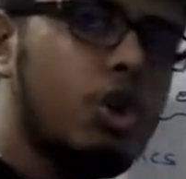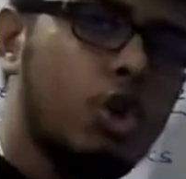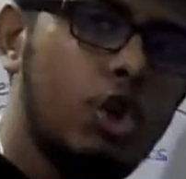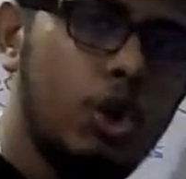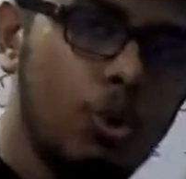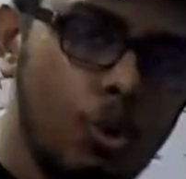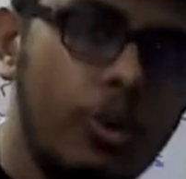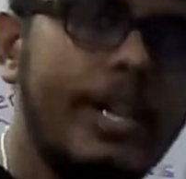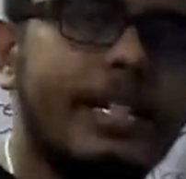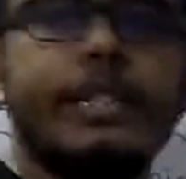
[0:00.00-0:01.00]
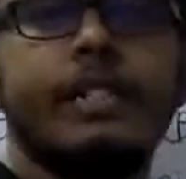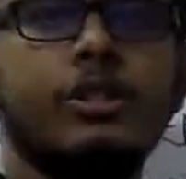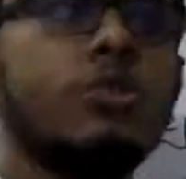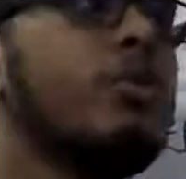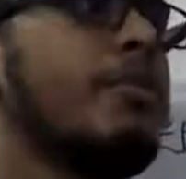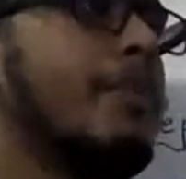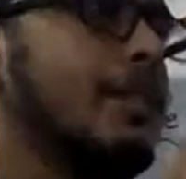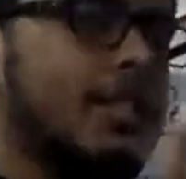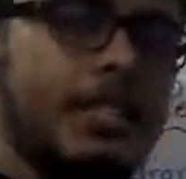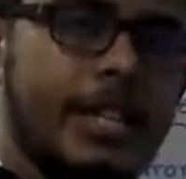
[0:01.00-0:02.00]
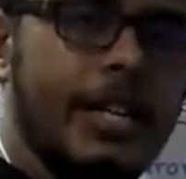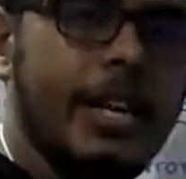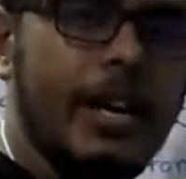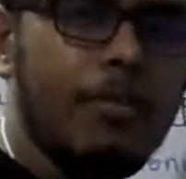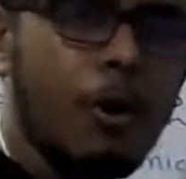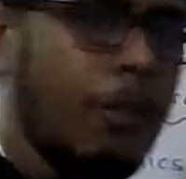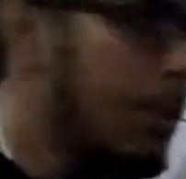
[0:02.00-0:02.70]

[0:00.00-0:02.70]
two digits to represent the entire problem.